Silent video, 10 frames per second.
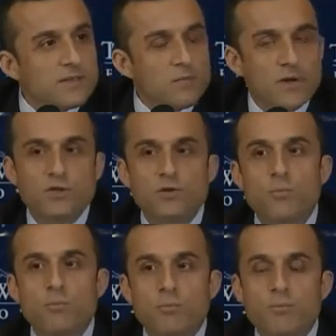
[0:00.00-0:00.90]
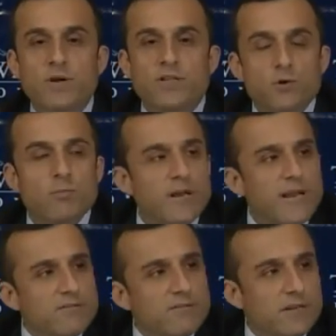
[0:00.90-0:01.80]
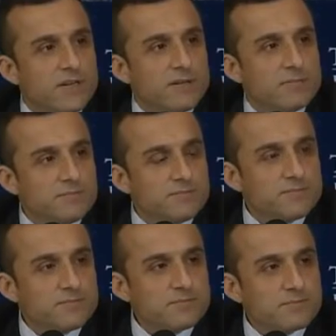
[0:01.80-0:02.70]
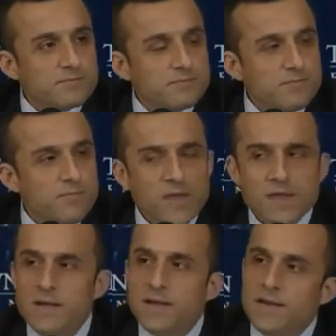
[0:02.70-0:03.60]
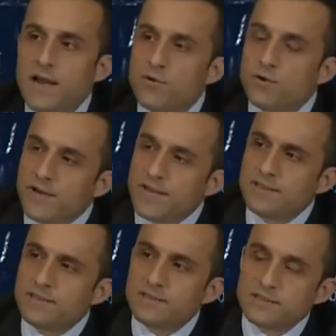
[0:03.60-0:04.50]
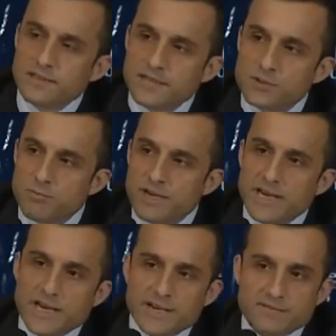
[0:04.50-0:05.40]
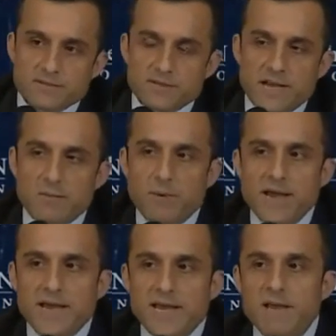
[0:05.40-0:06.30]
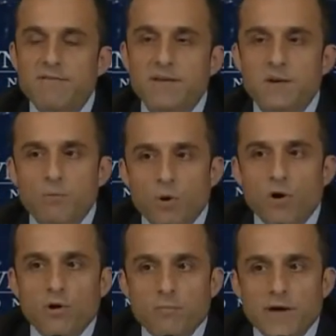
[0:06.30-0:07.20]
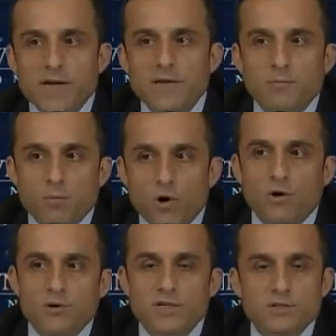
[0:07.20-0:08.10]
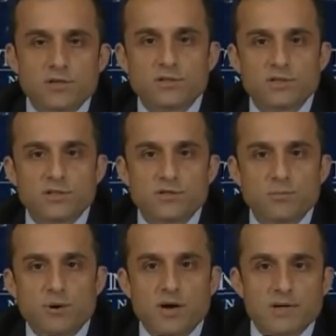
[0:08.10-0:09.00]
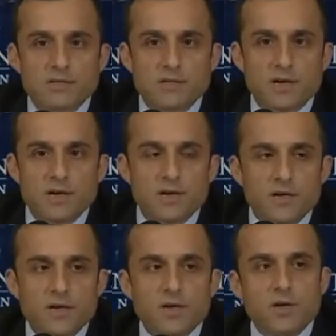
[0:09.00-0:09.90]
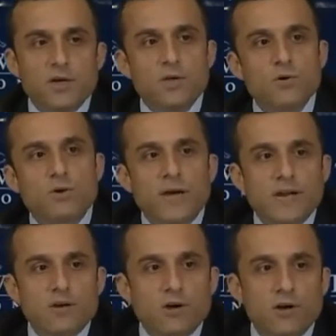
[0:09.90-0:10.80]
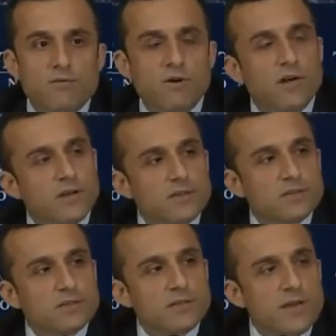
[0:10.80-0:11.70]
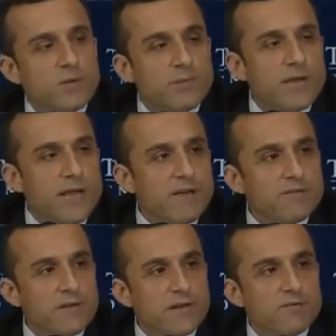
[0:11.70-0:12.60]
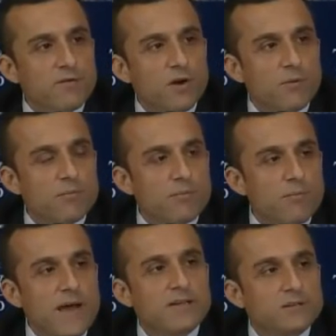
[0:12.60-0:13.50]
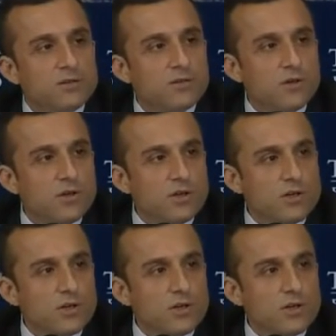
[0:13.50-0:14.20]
But you believed in them. Now, United States believes that by giving more money, more resources to Pakistan, you can convert their behavior from bad to good.